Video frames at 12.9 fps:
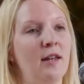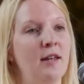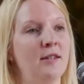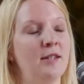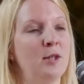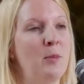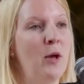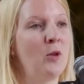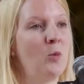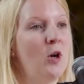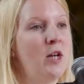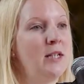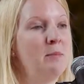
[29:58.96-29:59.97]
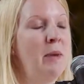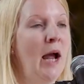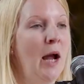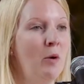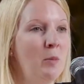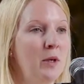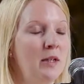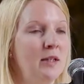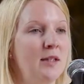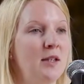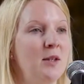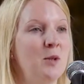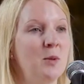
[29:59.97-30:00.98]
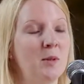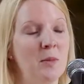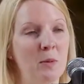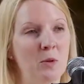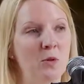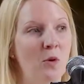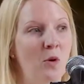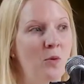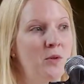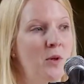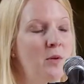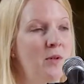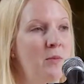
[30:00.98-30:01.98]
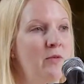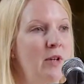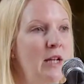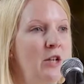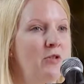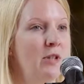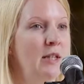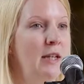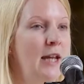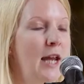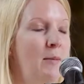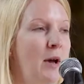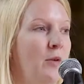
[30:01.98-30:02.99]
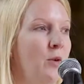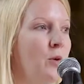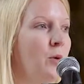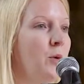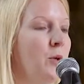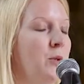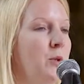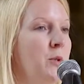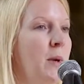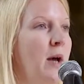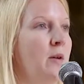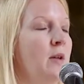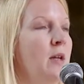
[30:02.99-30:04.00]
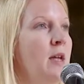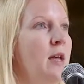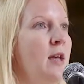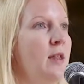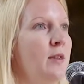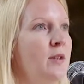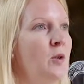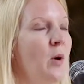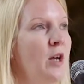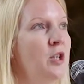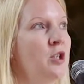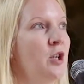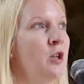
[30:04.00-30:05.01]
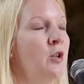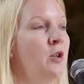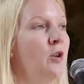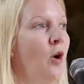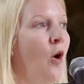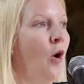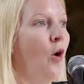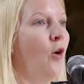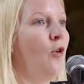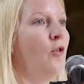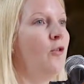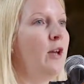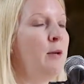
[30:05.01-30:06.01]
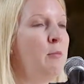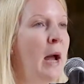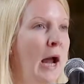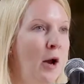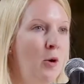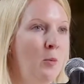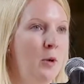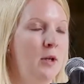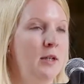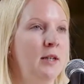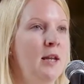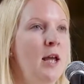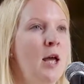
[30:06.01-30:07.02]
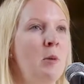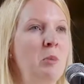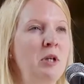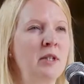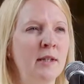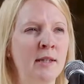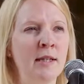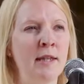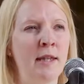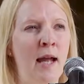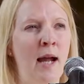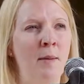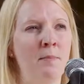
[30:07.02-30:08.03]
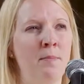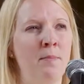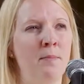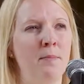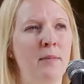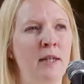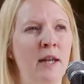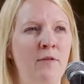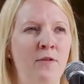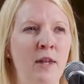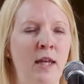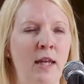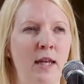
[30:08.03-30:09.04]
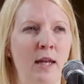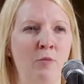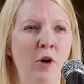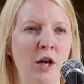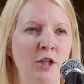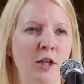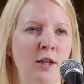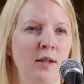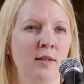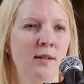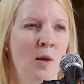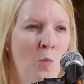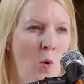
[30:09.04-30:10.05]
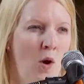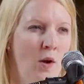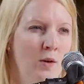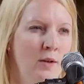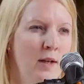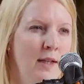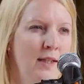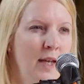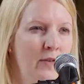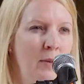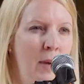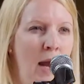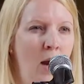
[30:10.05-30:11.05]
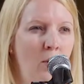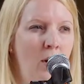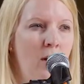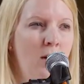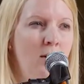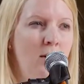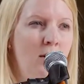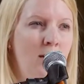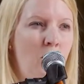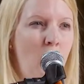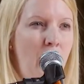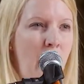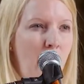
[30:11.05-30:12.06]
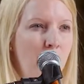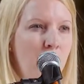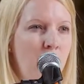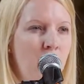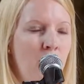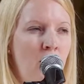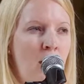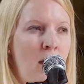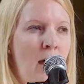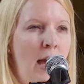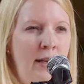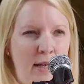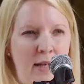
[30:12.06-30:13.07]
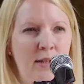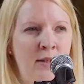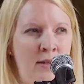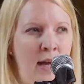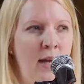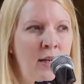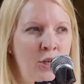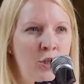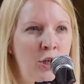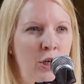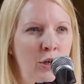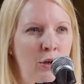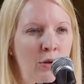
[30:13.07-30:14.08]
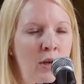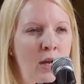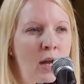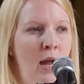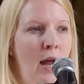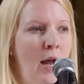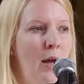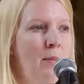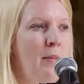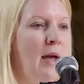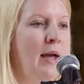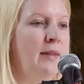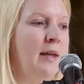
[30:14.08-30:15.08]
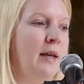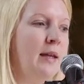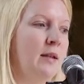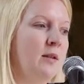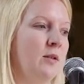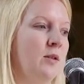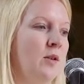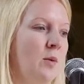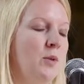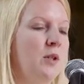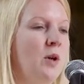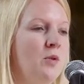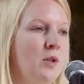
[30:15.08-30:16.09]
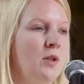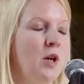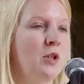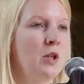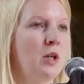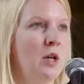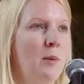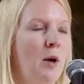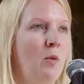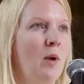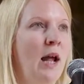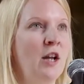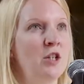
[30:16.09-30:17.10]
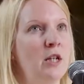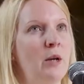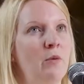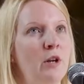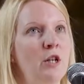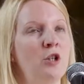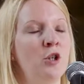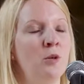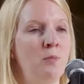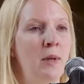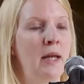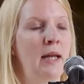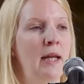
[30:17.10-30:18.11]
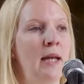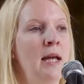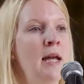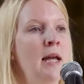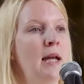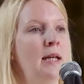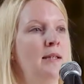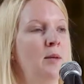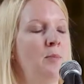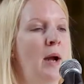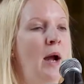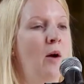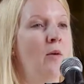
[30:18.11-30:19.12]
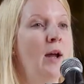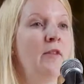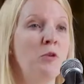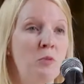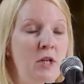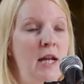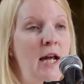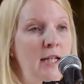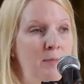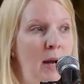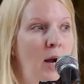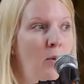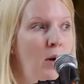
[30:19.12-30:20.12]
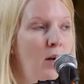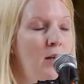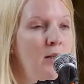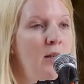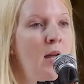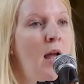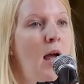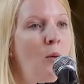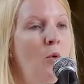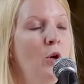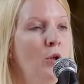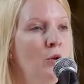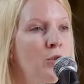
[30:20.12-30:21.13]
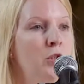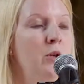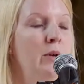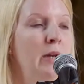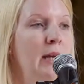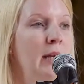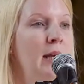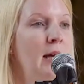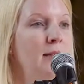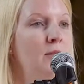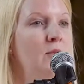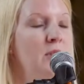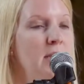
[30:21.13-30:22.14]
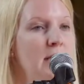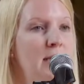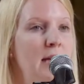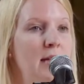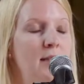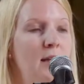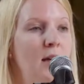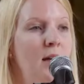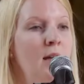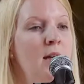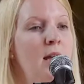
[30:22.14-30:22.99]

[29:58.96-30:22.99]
is about the word empowerment. So this was something that was also something interesting that came out of the course, was about this question of empowerment, but doesn't that give the impression that someone is giving power to someone else? And then isn't that an issue? So there was this whole discussion about, well, actually what it should be, it's about everybody has power, and what you're doing as a facilitator